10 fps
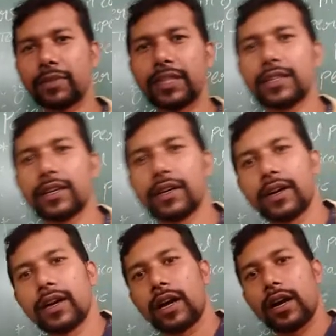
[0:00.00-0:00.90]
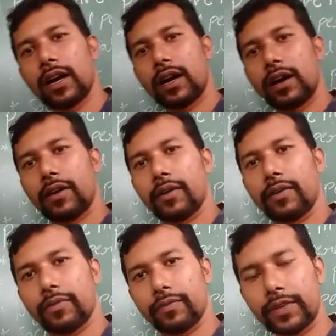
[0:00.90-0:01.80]
means
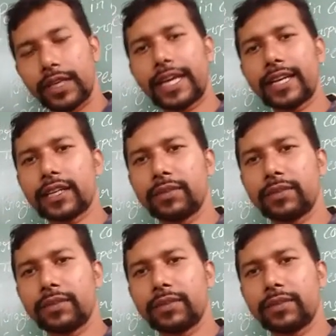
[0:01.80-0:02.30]
we can